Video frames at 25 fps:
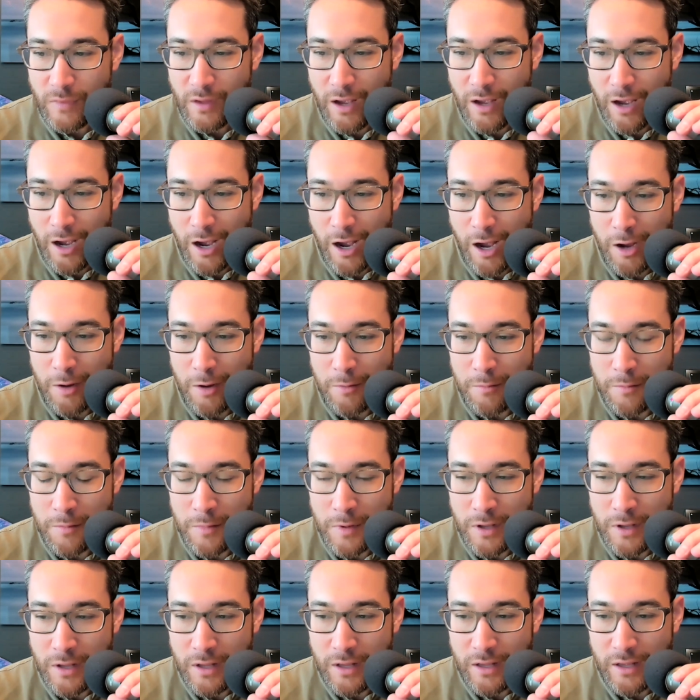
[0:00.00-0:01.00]
Um,
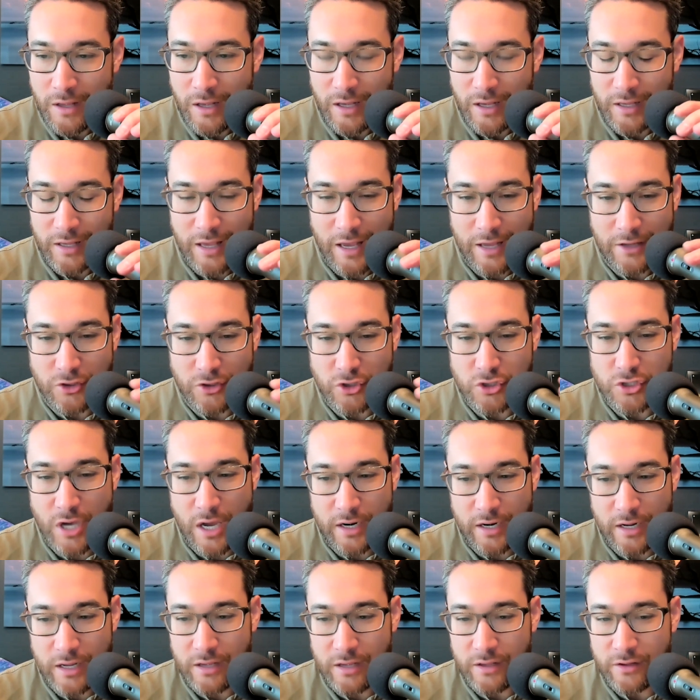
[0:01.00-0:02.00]
again,
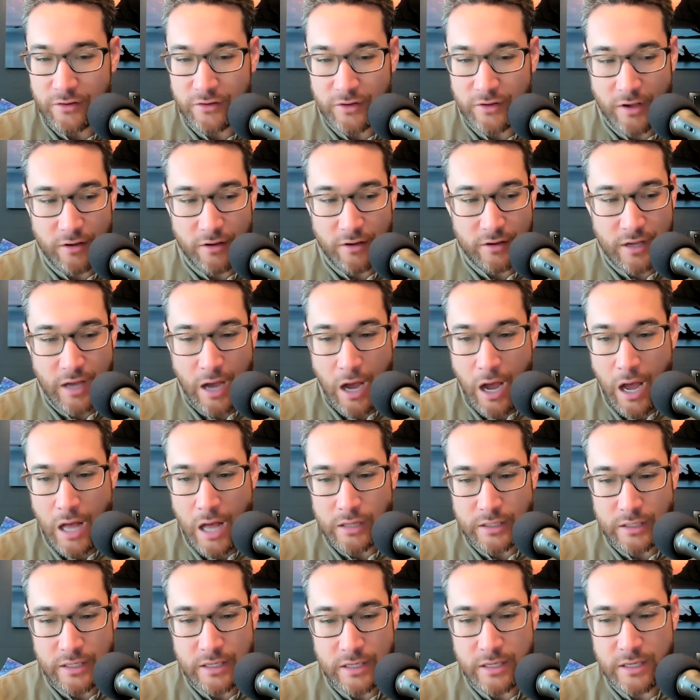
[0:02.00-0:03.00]
Chet is a
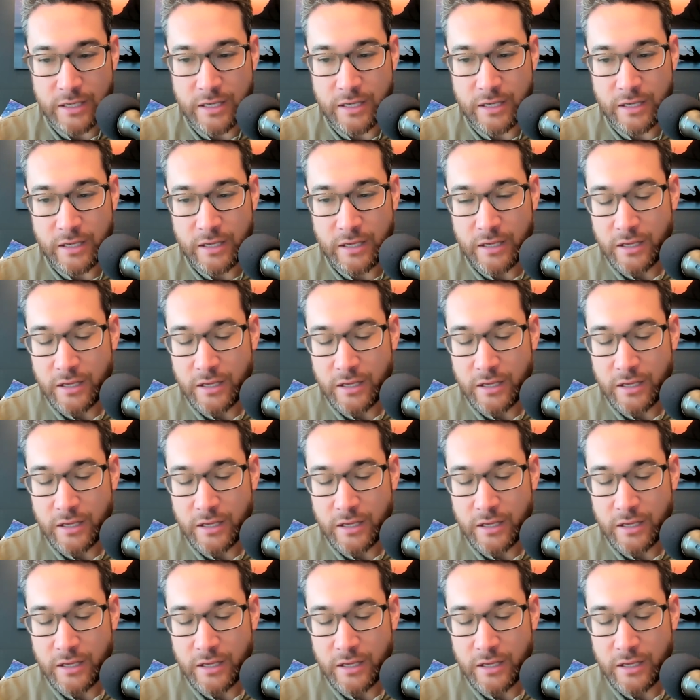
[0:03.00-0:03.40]
colleague,